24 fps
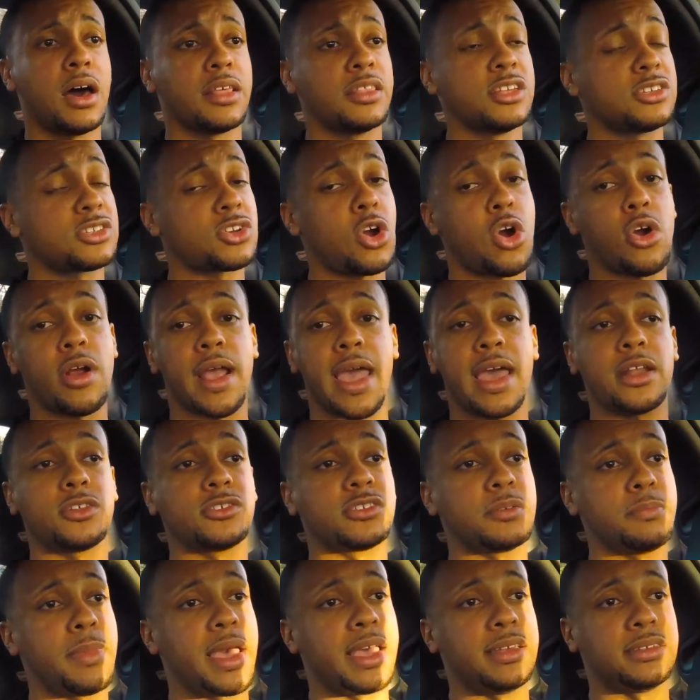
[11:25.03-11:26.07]
This car
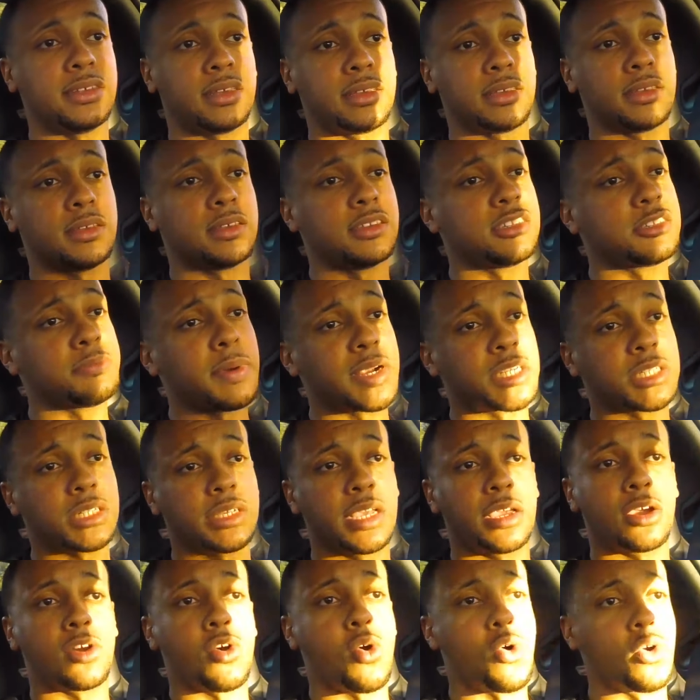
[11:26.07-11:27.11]
handles amazing,
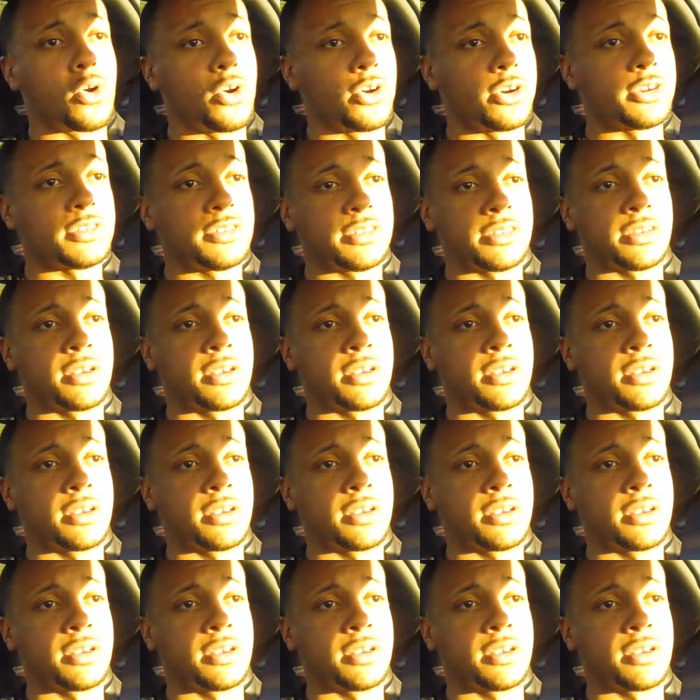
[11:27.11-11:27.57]
especially in corners.